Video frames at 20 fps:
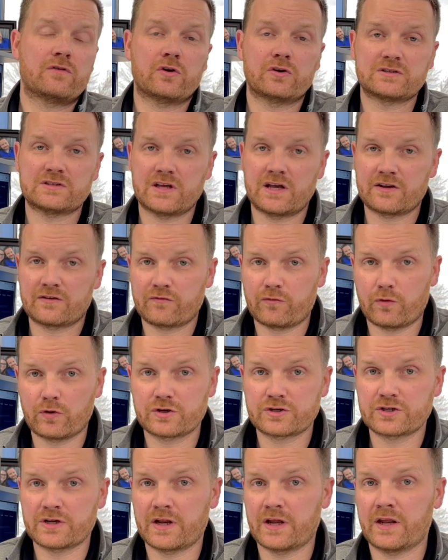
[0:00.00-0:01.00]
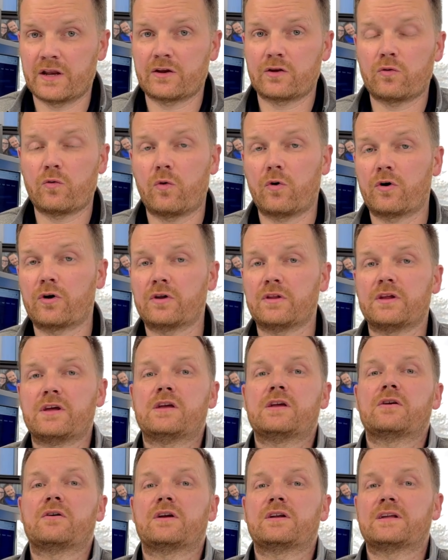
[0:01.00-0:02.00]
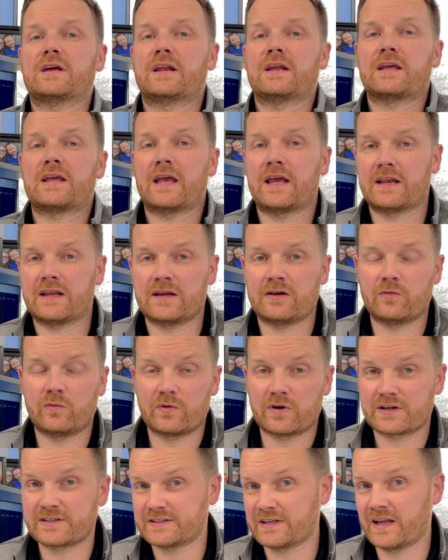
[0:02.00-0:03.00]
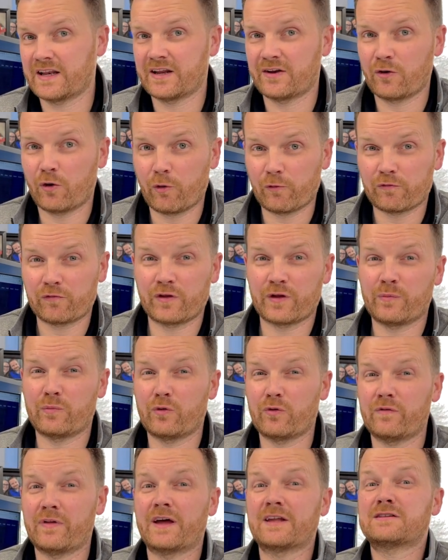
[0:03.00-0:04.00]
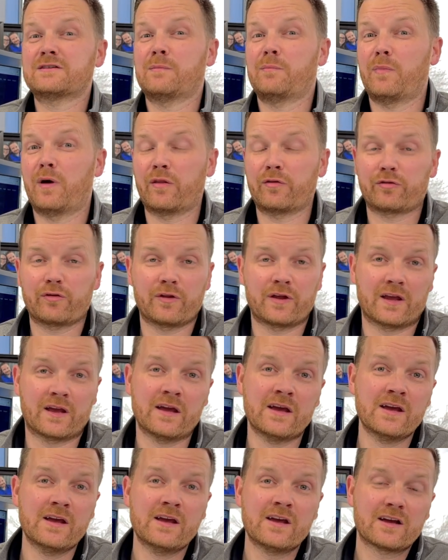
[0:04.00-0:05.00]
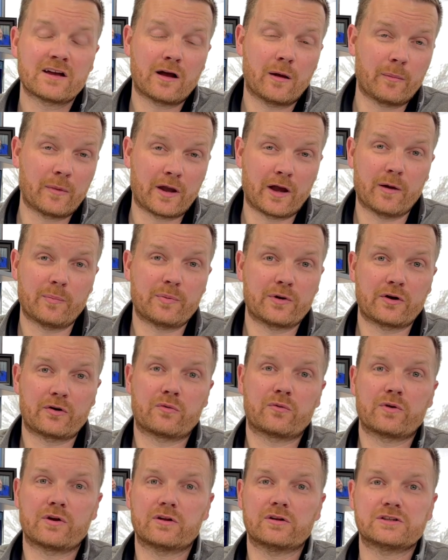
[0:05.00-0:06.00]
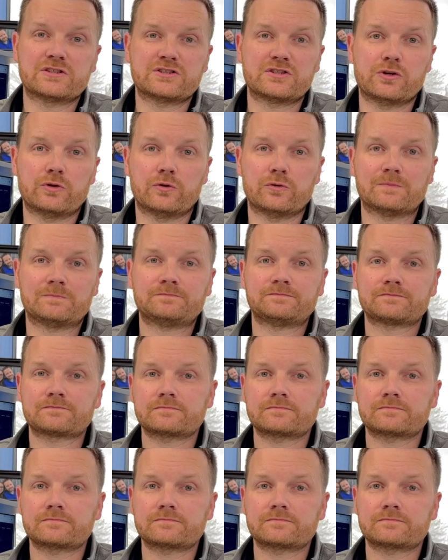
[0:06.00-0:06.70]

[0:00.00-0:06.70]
those less fortunate quarterly here at Dedicated, and we're excited to hopefully move that to monthly coming up here real soon.